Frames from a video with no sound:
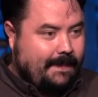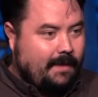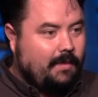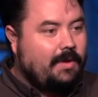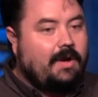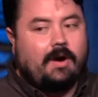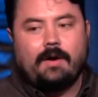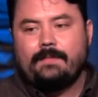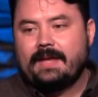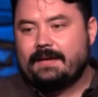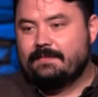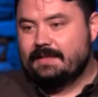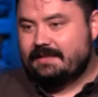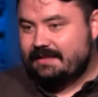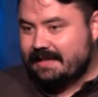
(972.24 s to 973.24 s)
We all make
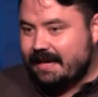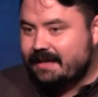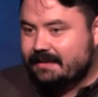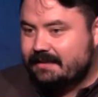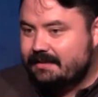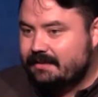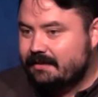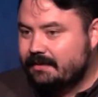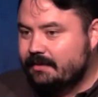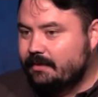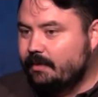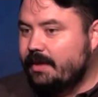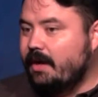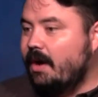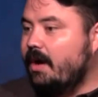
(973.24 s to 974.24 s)
mistakes.
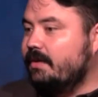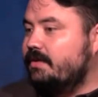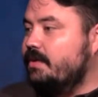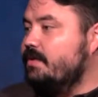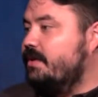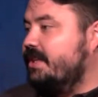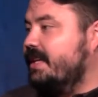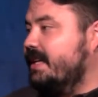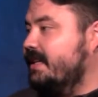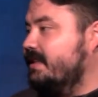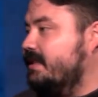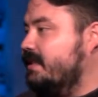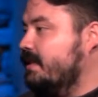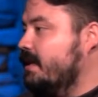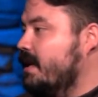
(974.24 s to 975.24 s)
We all do
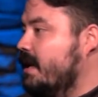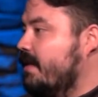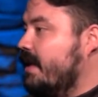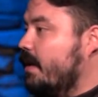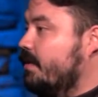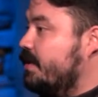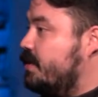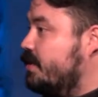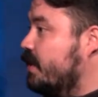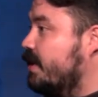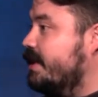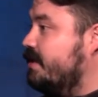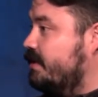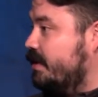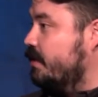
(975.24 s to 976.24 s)
things that we
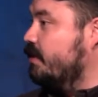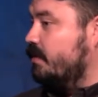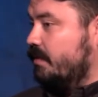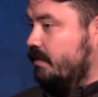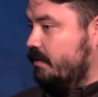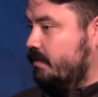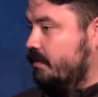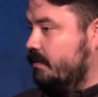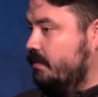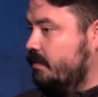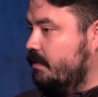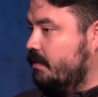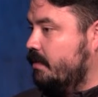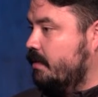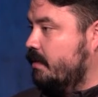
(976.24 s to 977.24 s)
shouldn't do.
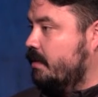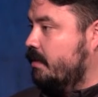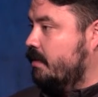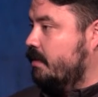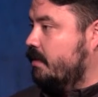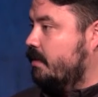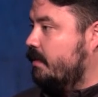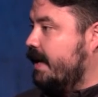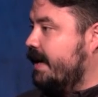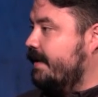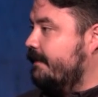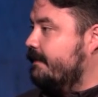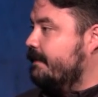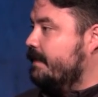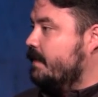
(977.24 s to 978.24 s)
Right?
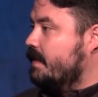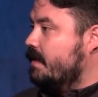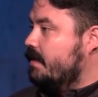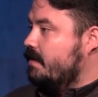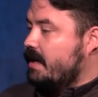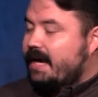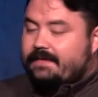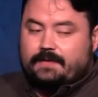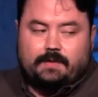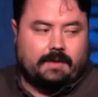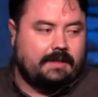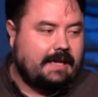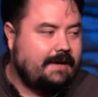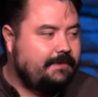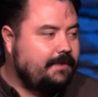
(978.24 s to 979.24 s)
You have to
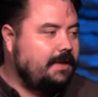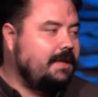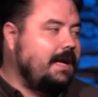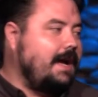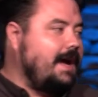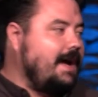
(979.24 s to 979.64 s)
allow for,